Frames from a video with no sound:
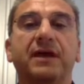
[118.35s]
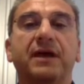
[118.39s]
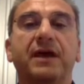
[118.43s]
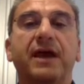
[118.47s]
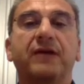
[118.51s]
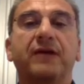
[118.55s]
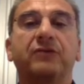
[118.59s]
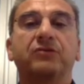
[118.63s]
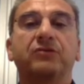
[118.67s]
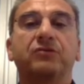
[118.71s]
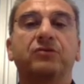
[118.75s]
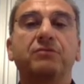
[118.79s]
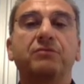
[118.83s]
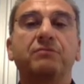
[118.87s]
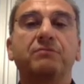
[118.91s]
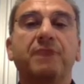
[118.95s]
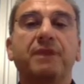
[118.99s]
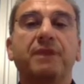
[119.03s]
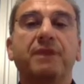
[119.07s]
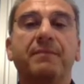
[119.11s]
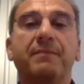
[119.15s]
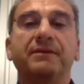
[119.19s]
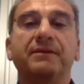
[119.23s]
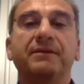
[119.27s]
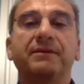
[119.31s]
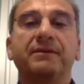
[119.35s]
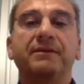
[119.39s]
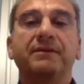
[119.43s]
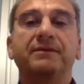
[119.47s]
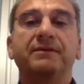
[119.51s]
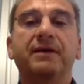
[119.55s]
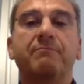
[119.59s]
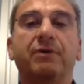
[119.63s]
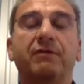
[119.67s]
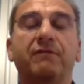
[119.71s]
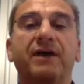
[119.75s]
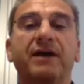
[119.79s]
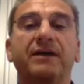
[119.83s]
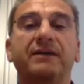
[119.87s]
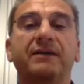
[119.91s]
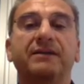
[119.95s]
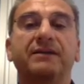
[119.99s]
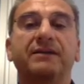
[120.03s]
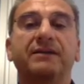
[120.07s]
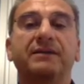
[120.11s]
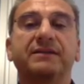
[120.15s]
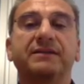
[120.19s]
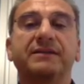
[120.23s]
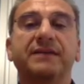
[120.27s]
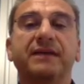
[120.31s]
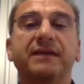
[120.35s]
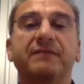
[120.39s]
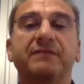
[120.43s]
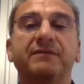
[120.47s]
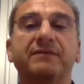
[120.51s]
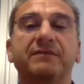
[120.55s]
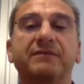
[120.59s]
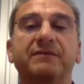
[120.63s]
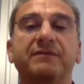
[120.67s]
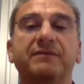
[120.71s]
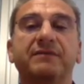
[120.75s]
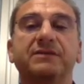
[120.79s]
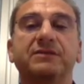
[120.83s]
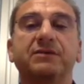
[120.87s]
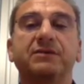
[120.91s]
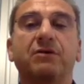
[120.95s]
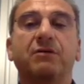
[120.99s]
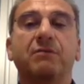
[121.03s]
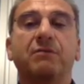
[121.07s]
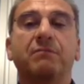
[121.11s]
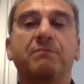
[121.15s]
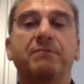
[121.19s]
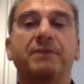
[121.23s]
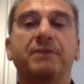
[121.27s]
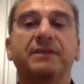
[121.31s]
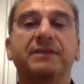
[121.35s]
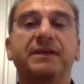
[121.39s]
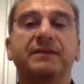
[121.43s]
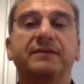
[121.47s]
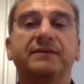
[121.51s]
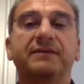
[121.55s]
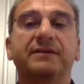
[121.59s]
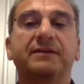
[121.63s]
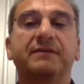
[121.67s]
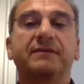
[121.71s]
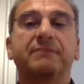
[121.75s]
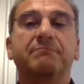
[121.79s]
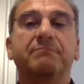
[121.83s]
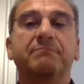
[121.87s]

and to implement and provide services on pediatric